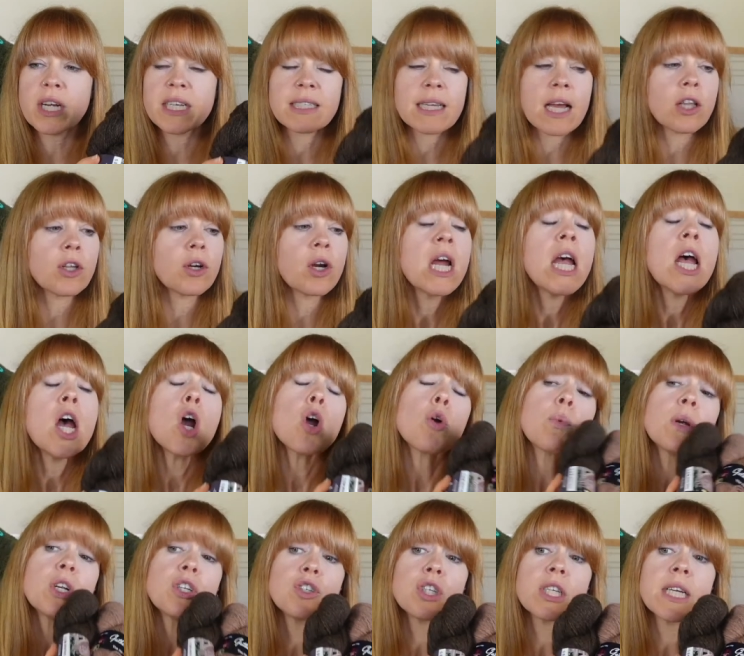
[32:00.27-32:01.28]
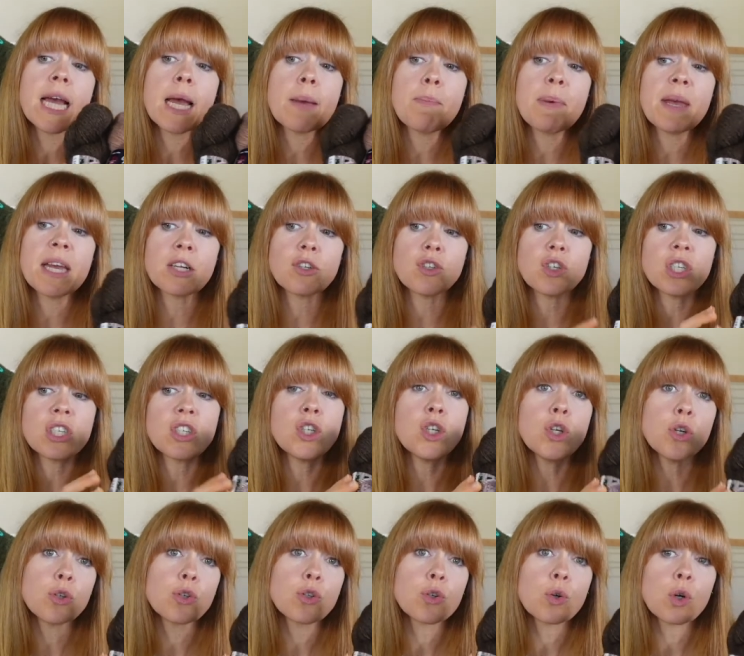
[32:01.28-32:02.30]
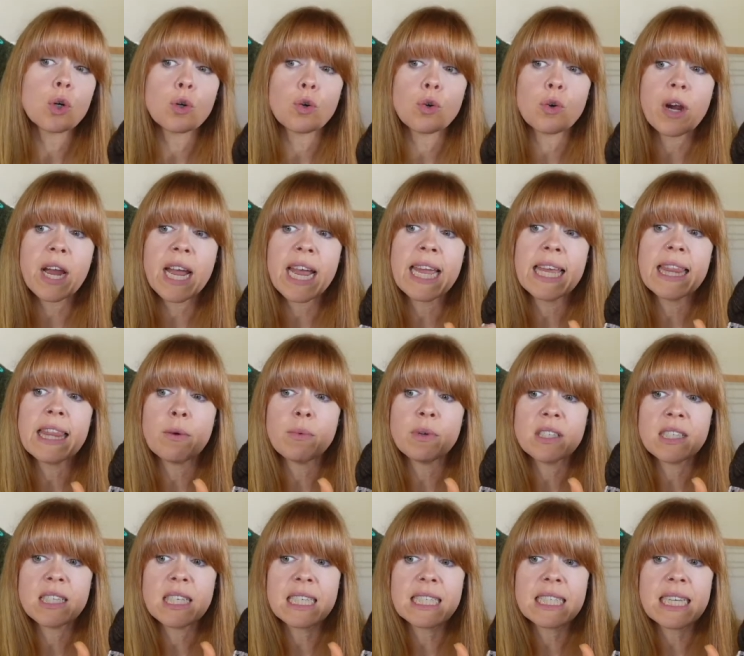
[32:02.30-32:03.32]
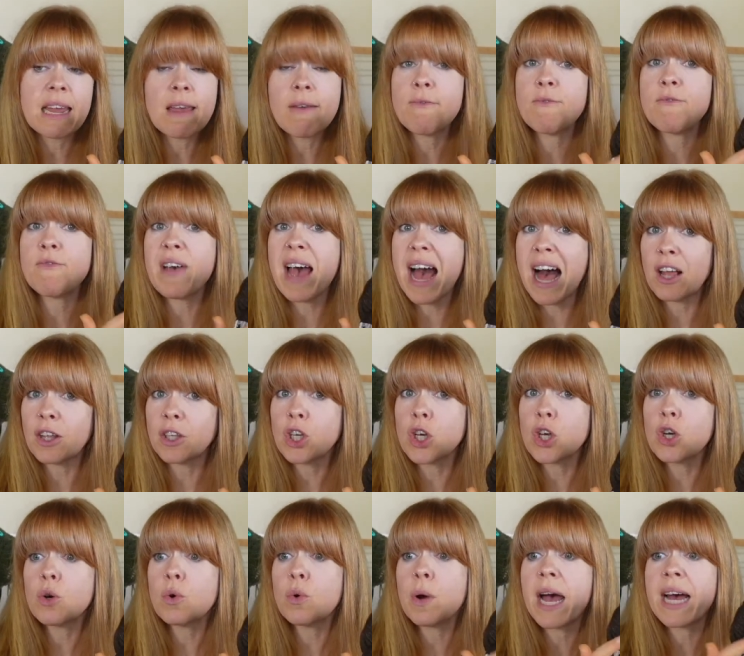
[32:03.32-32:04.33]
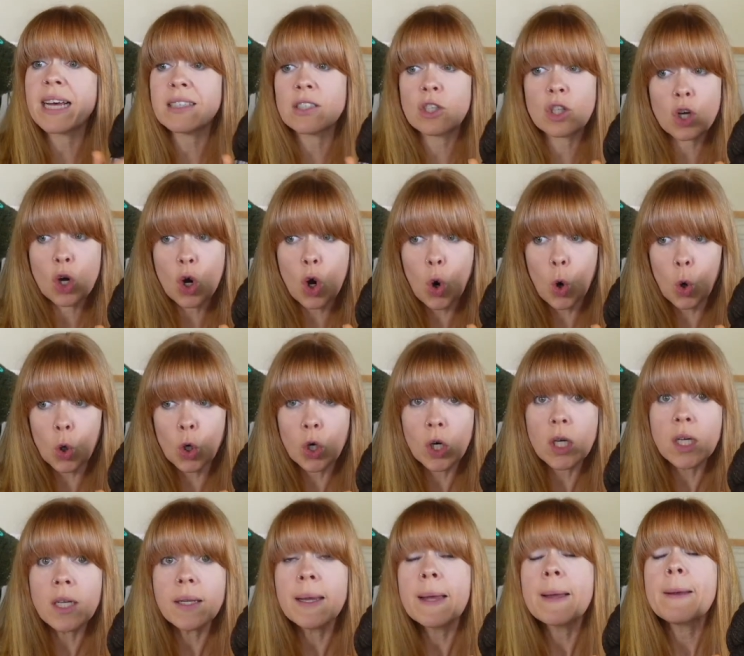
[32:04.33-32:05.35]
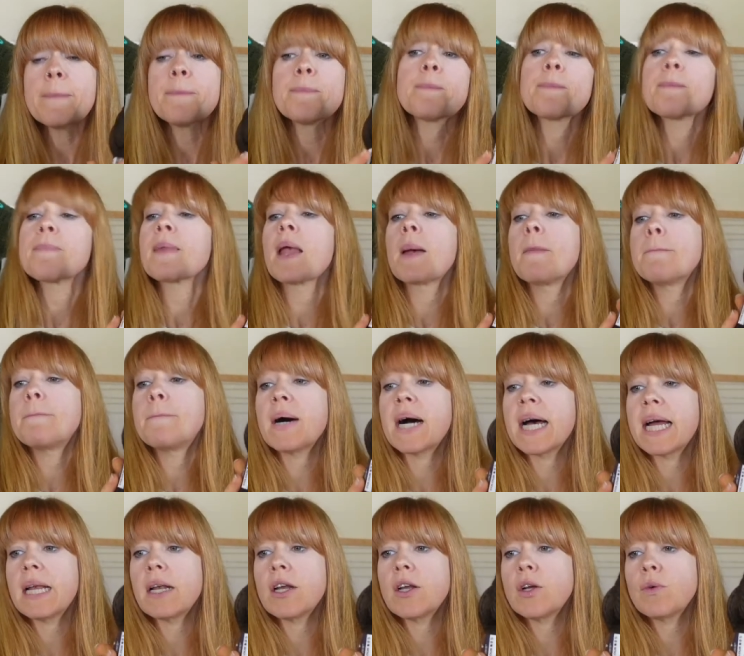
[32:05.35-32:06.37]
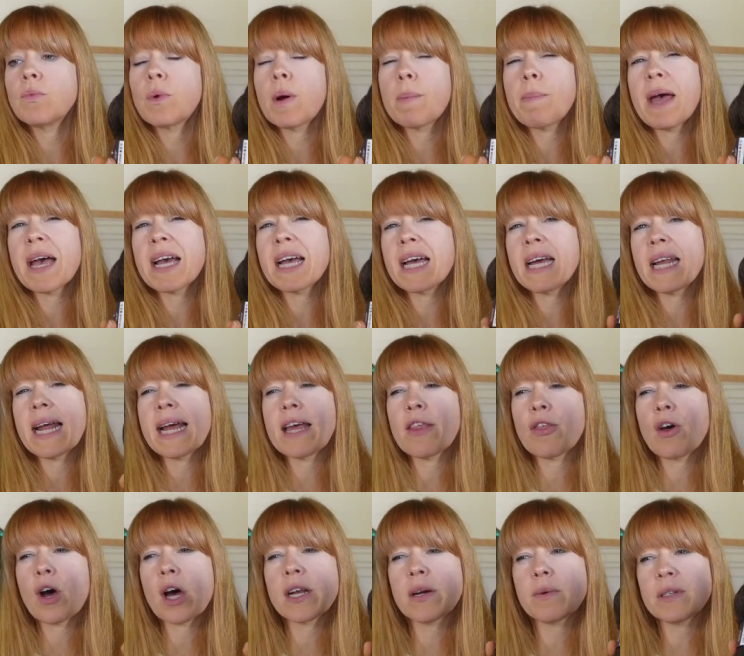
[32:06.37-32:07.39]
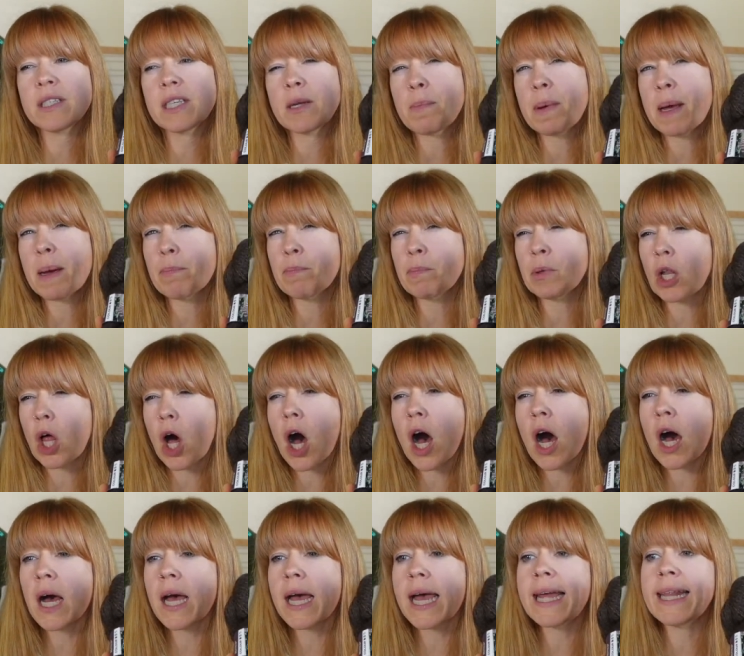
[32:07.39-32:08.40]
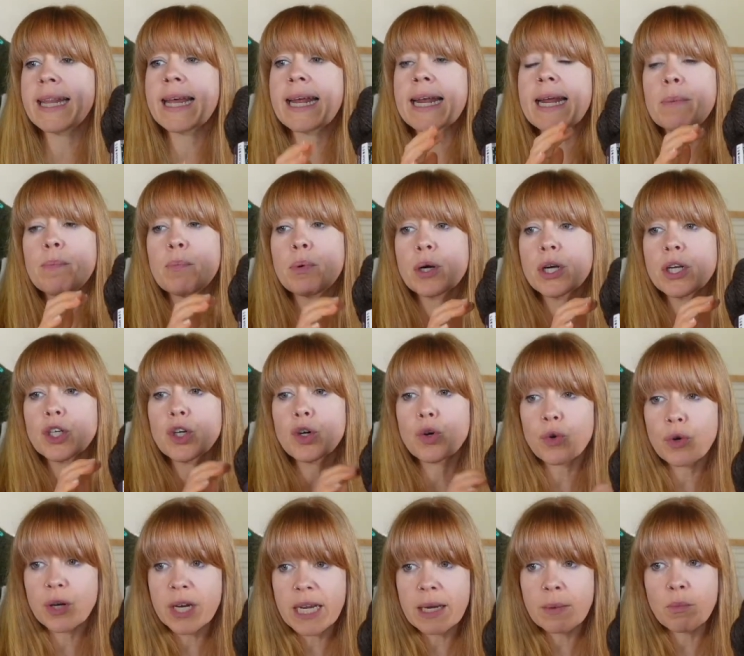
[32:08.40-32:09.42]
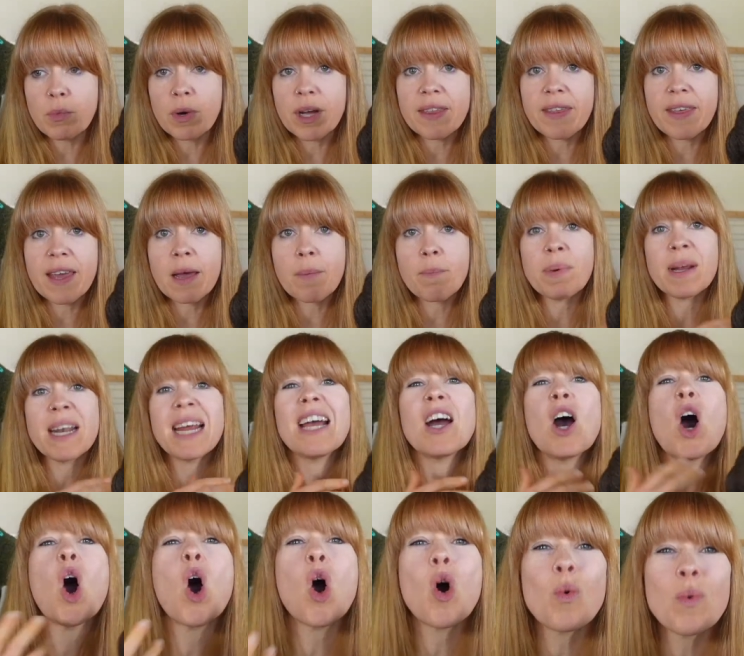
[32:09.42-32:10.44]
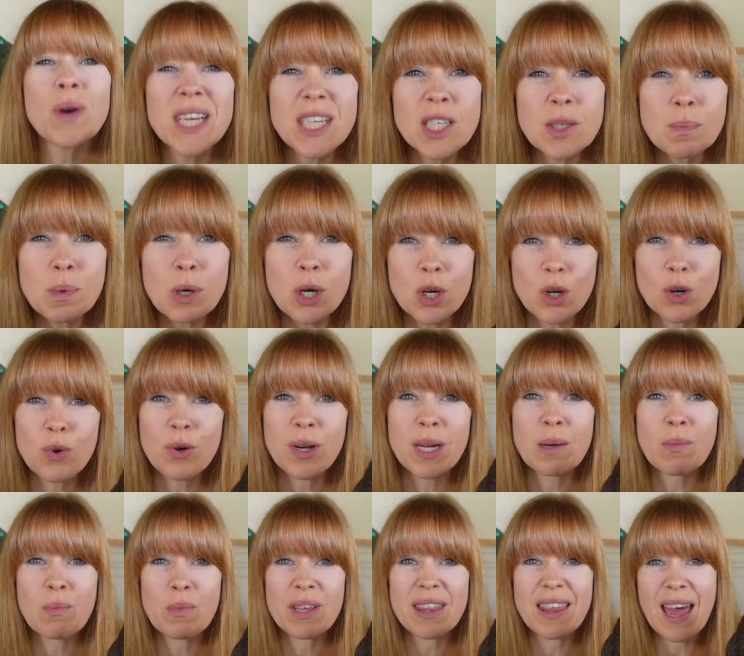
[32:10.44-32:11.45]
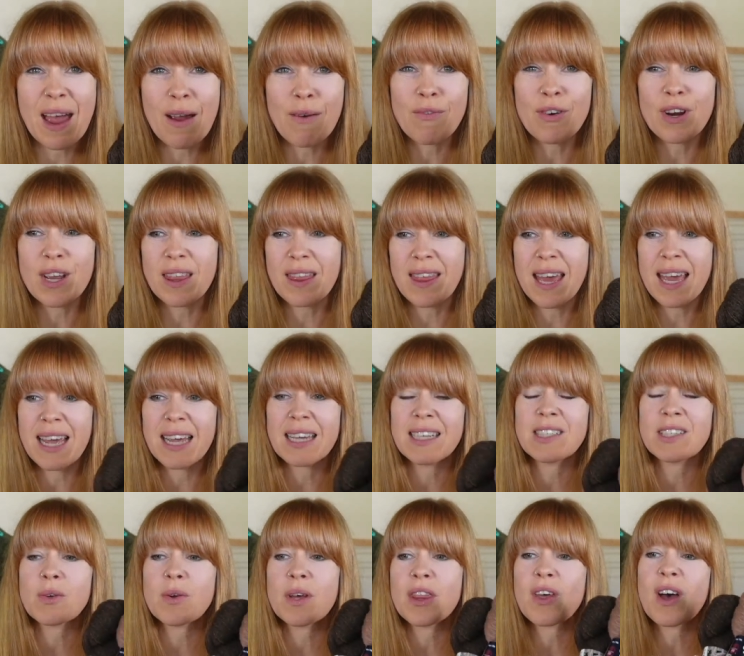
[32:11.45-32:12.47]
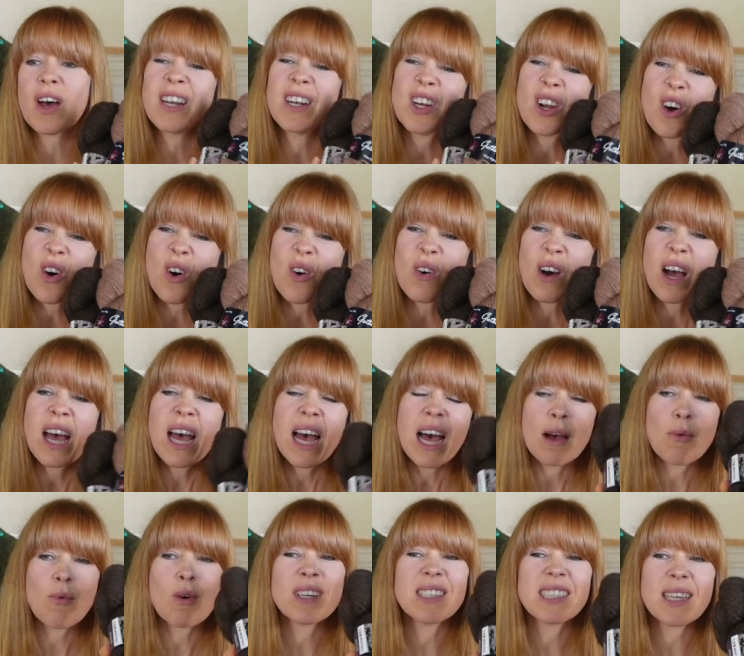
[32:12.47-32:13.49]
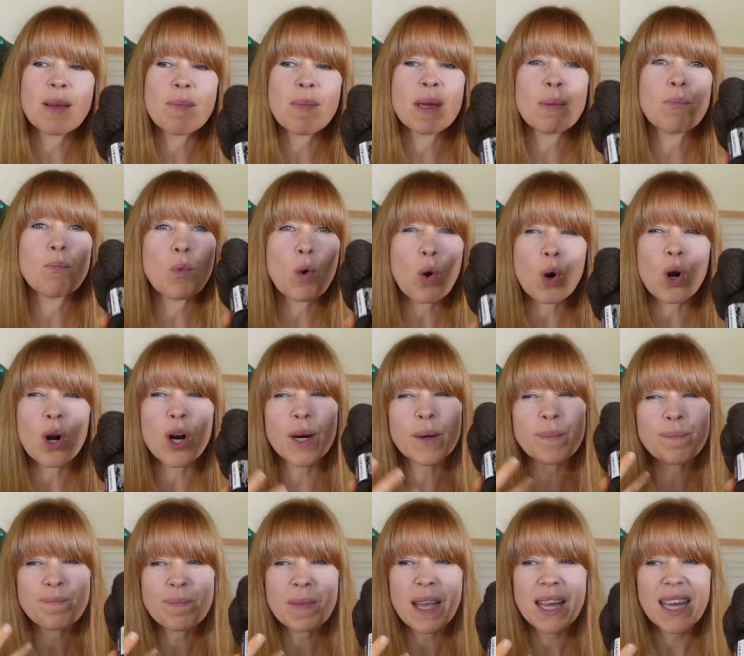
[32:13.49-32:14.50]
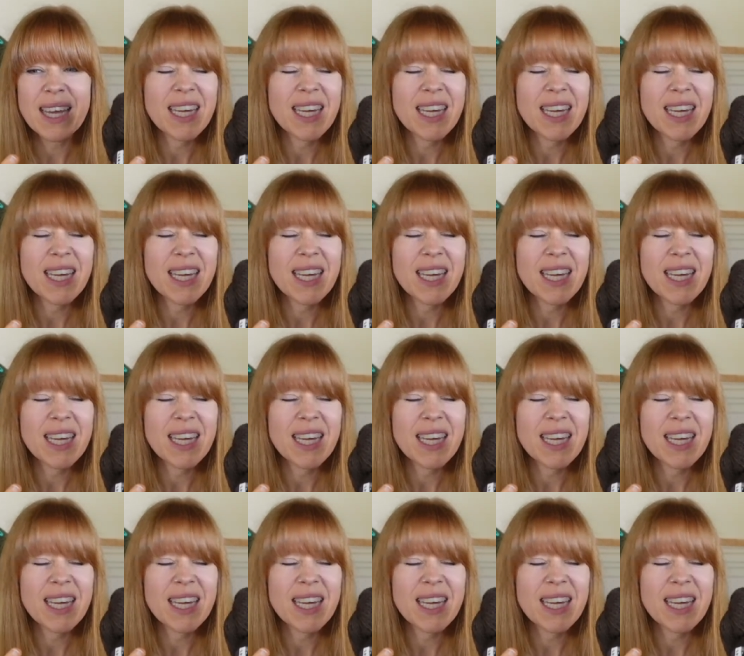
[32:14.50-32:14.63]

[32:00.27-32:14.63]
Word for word: contrast color. Originally, I picked just neutral gray that was the same value as the coral. But Rebecca and I thought it was a bit blah, and then I put cream with it, but I always put cream with everything. And so I thought, no, I want something more